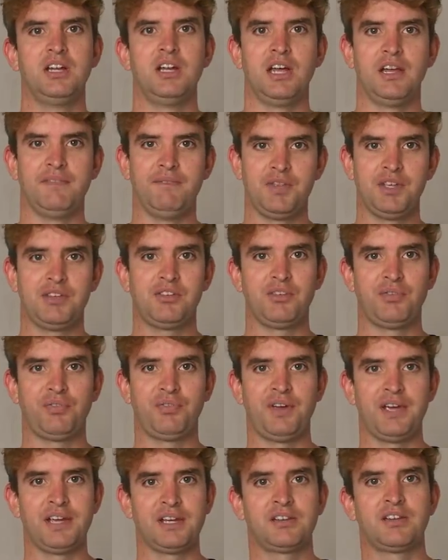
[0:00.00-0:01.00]
And this
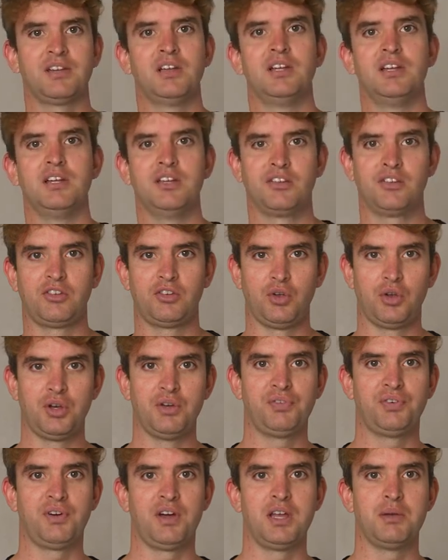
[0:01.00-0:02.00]
effect is
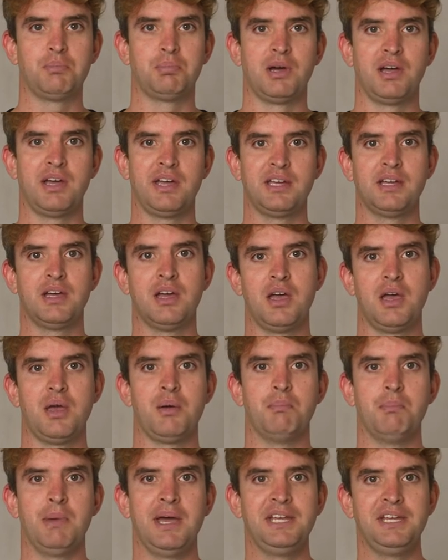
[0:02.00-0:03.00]
certified by
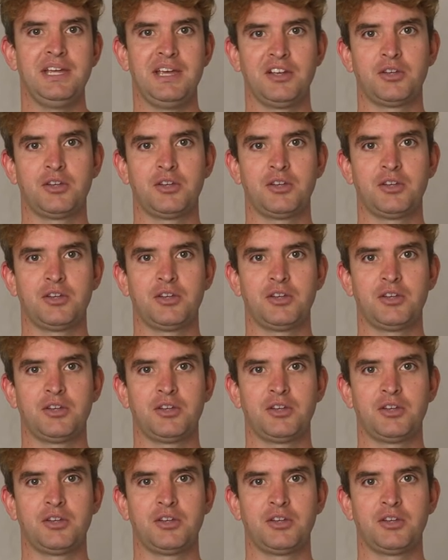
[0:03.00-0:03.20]
many